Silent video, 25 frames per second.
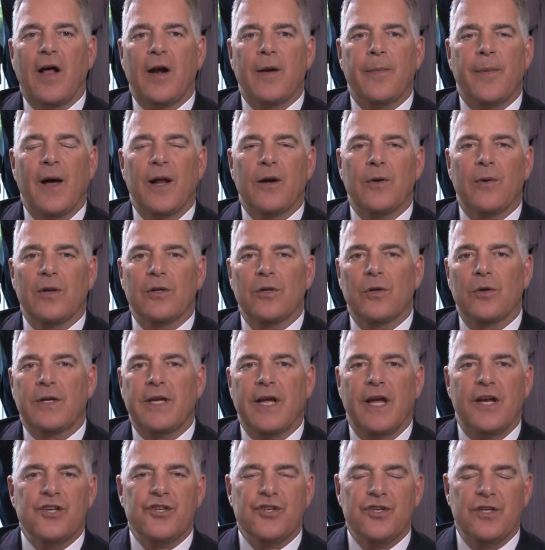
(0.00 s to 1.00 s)
Adubato on
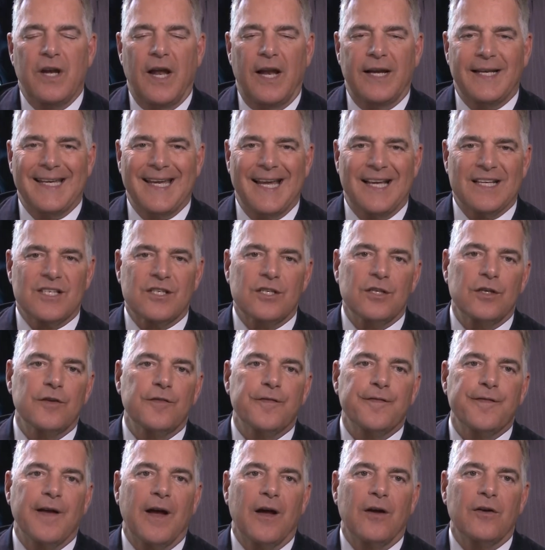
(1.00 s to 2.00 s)
location at Kessler
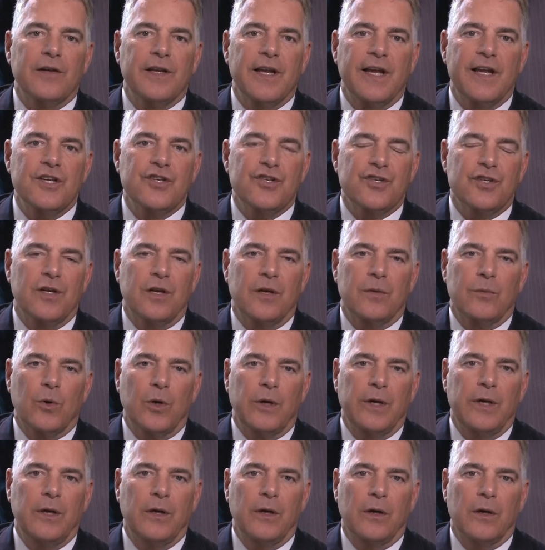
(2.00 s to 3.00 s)
Foundation. We're
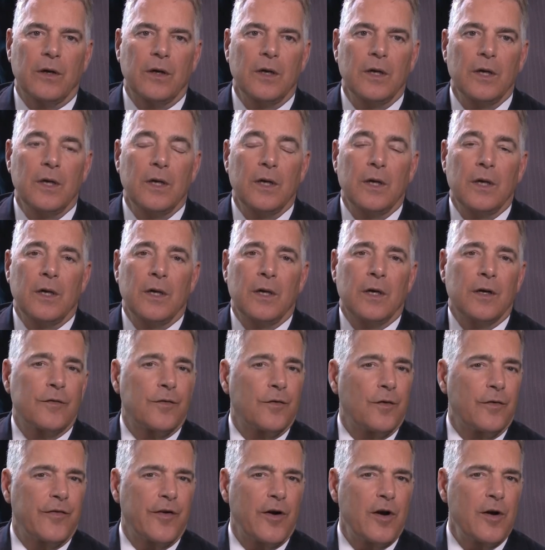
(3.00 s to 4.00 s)
here
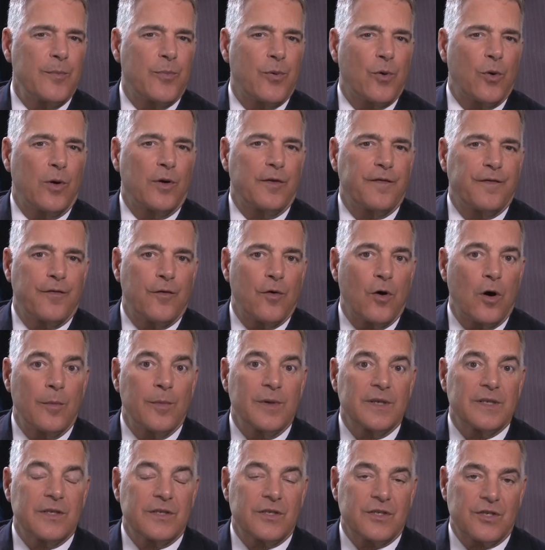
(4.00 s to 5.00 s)
for a very important forum,
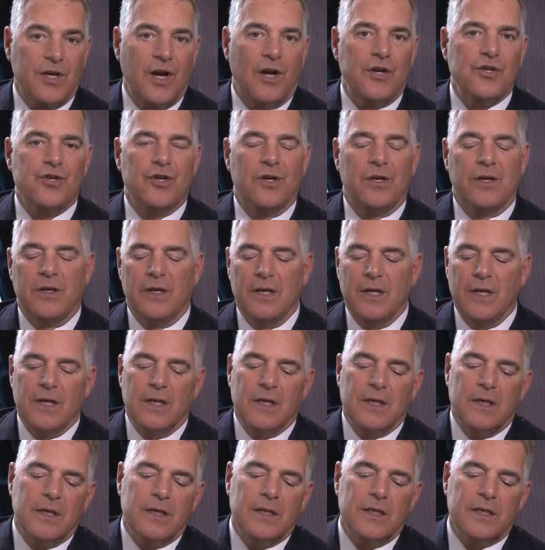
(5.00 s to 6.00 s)
a discussion.
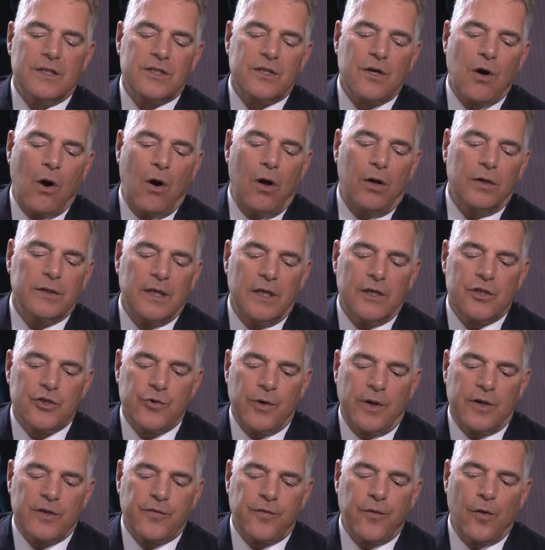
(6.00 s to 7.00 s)
It's called
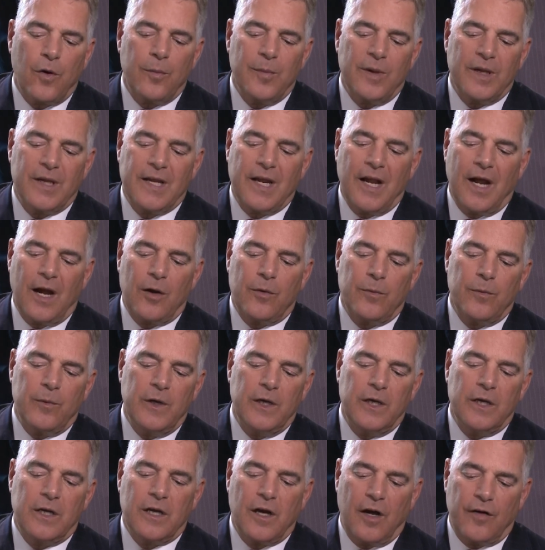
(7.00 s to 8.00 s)
Transforming Care and
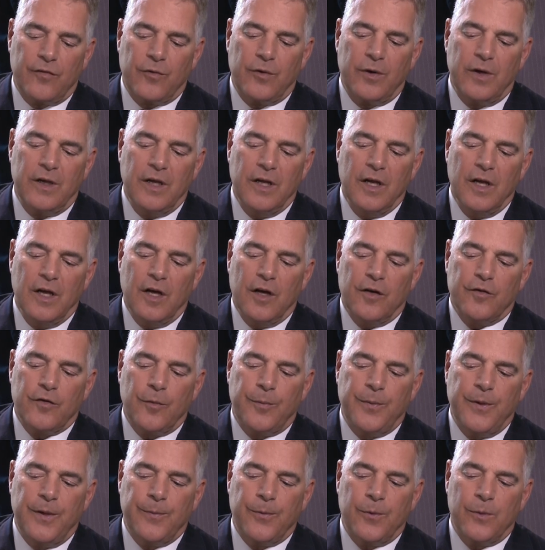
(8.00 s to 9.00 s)
Recovery for
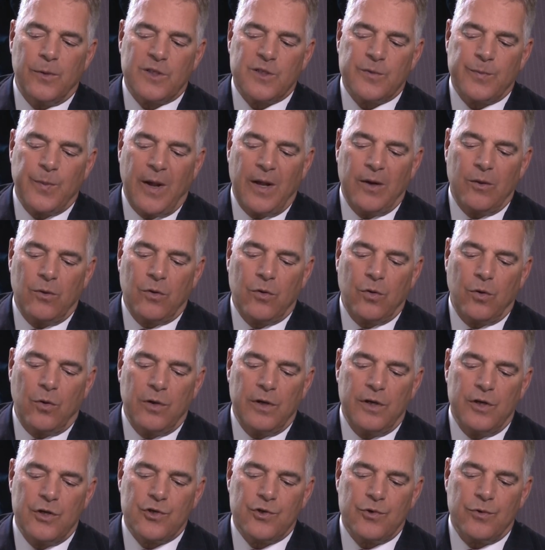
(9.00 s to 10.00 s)
People with Spinal
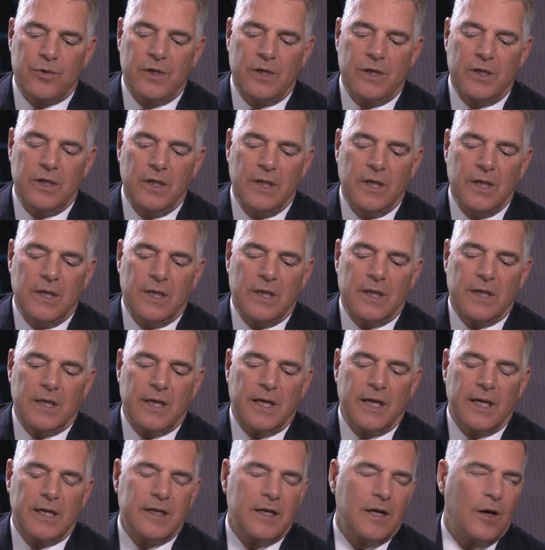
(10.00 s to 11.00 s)
Cord Injury.
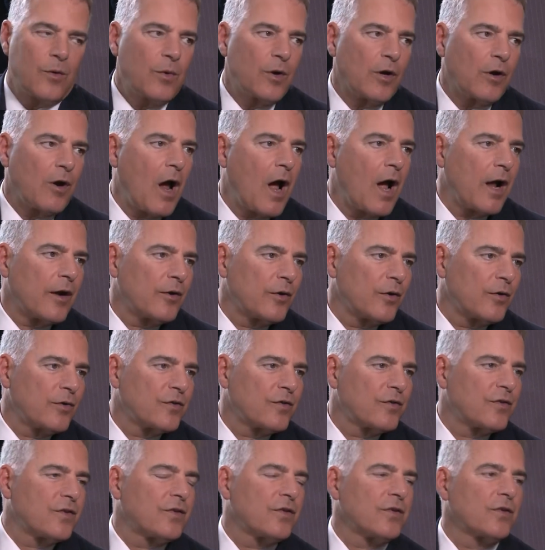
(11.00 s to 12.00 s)
And we're honored
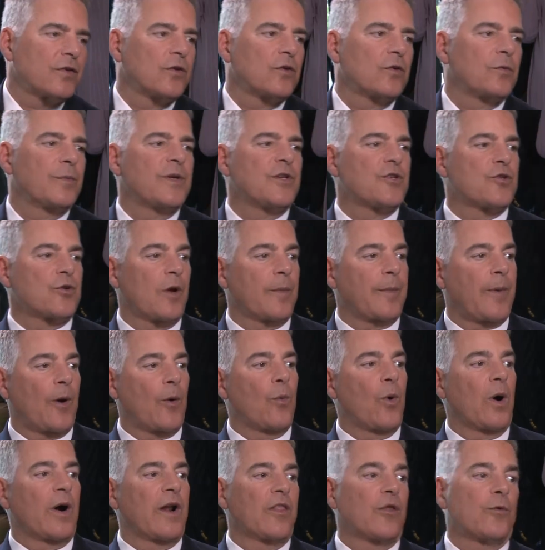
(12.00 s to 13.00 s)
to be joined by
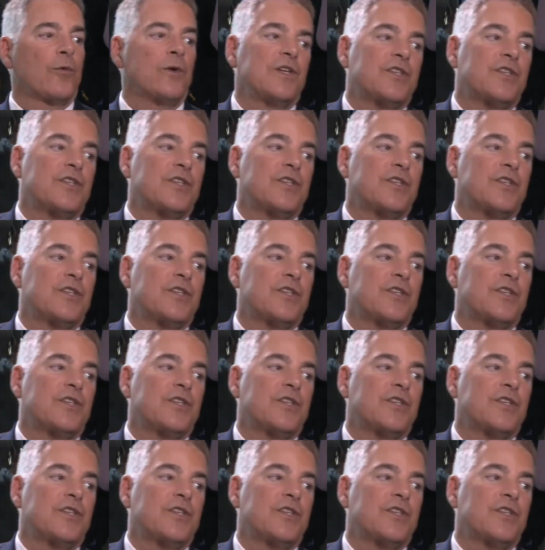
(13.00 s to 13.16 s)
one of the